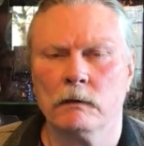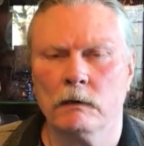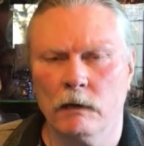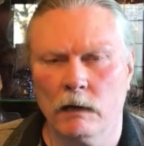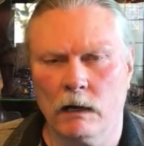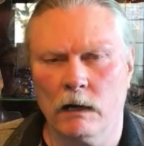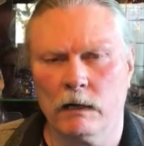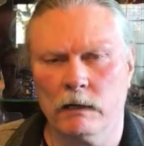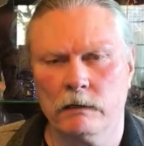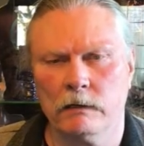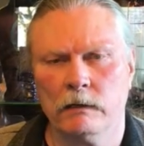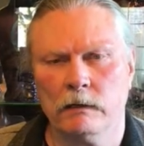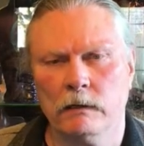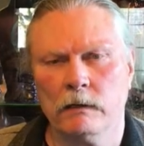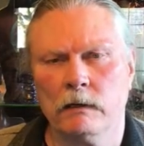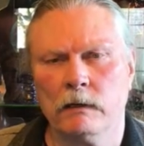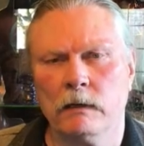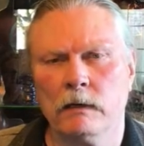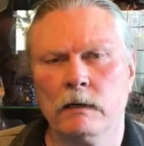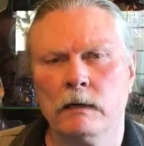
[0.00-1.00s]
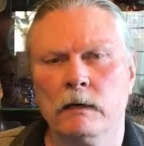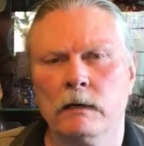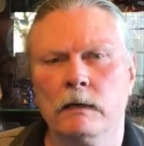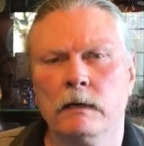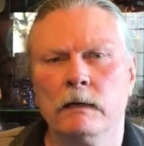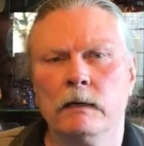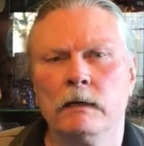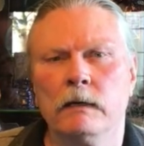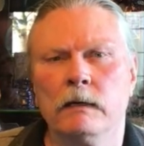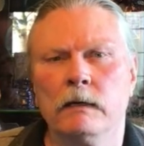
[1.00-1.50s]
God
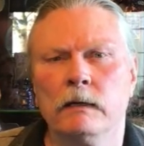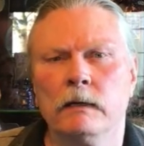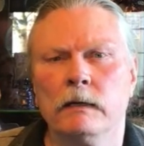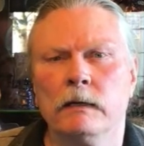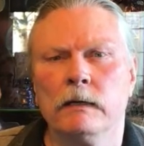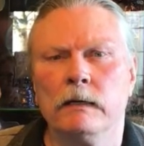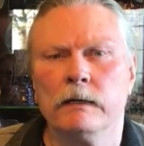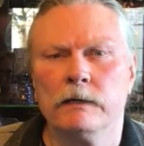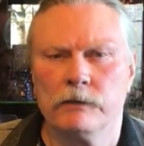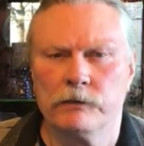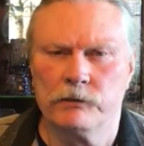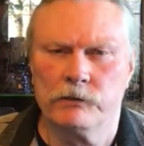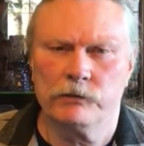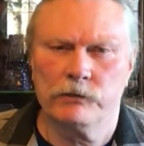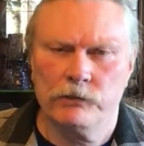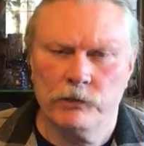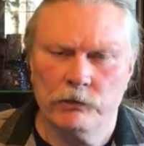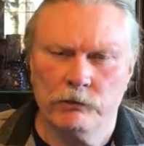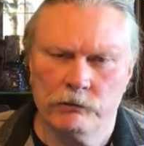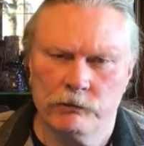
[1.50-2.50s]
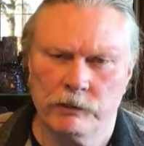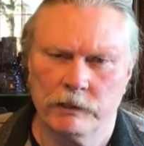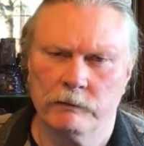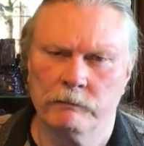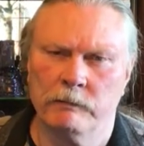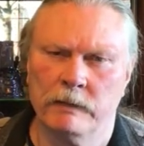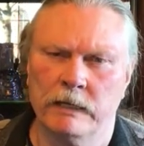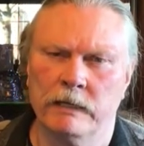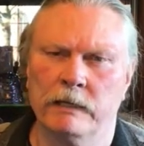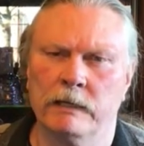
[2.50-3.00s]
is
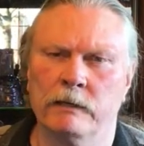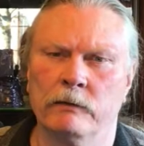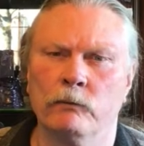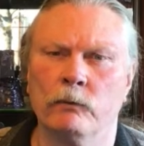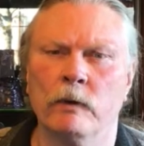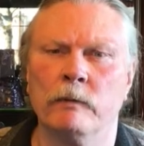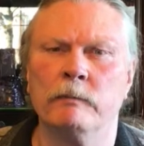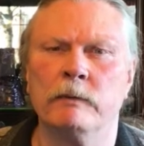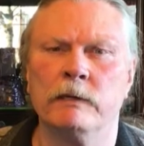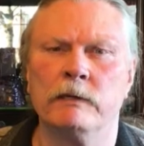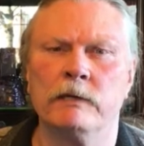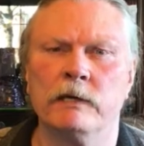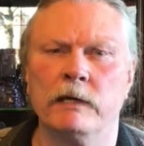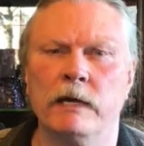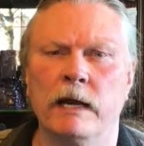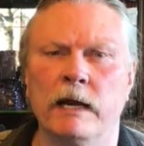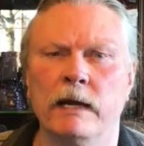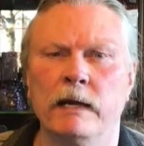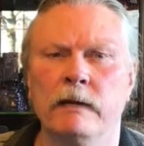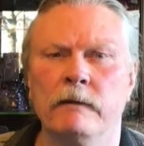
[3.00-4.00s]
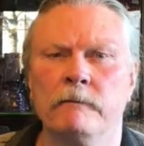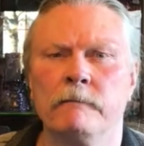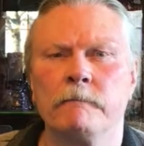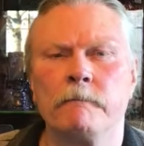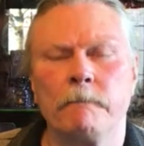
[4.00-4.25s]
choosing men and women today